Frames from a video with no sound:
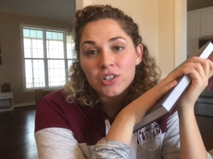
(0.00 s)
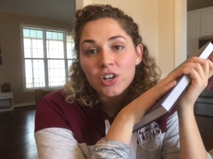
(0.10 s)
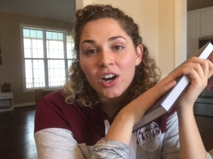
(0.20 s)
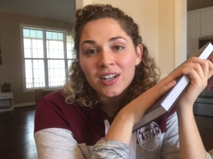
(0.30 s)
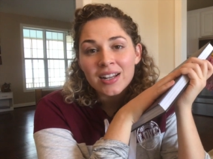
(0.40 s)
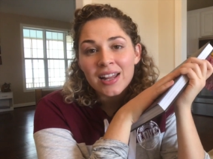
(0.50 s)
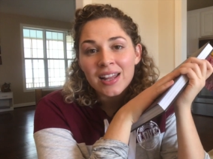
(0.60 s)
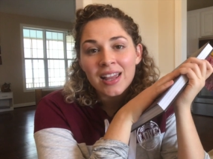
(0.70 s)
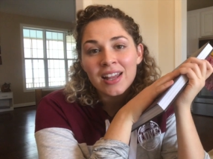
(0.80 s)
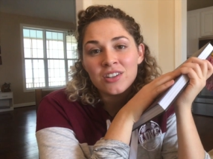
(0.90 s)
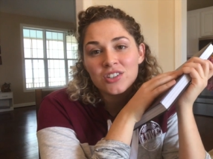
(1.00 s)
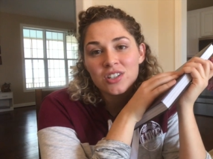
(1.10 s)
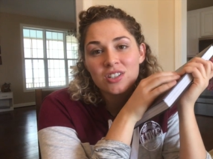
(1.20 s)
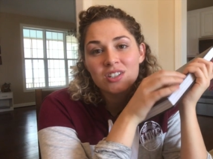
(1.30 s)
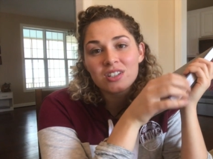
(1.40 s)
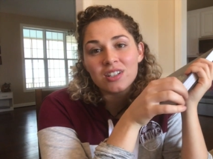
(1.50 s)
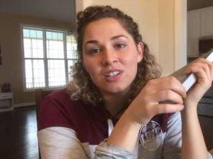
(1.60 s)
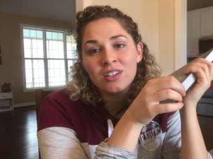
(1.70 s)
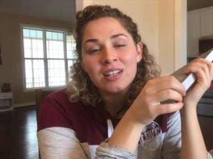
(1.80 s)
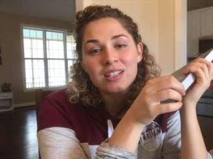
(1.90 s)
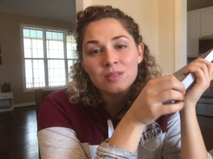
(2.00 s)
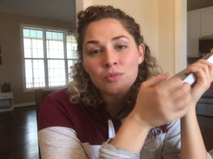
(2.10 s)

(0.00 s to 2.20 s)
gardening and you need some